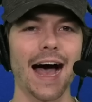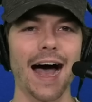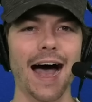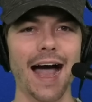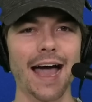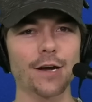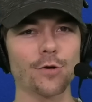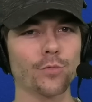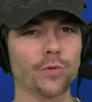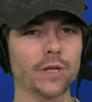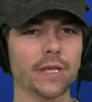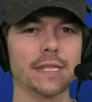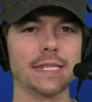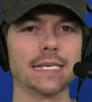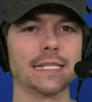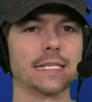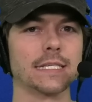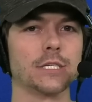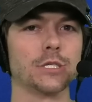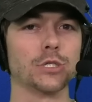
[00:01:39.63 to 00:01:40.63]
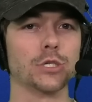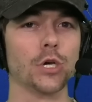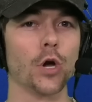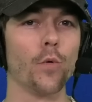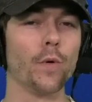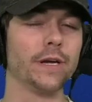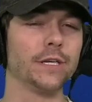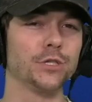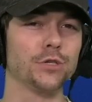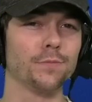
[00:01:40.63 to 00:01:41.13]
I don't really think this is
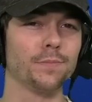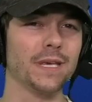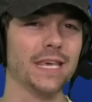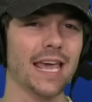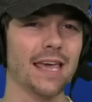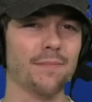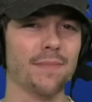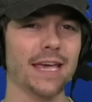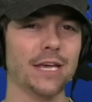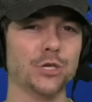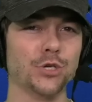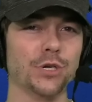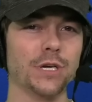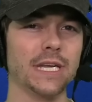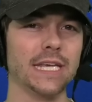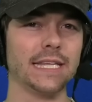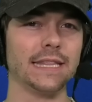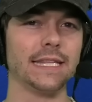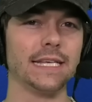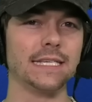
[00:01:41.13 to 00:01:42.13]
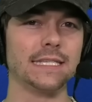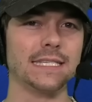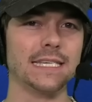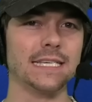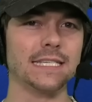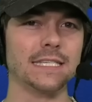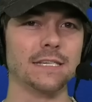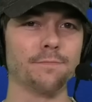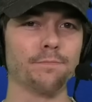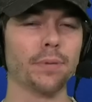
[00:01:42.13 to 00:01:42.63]
going to be a major need this season,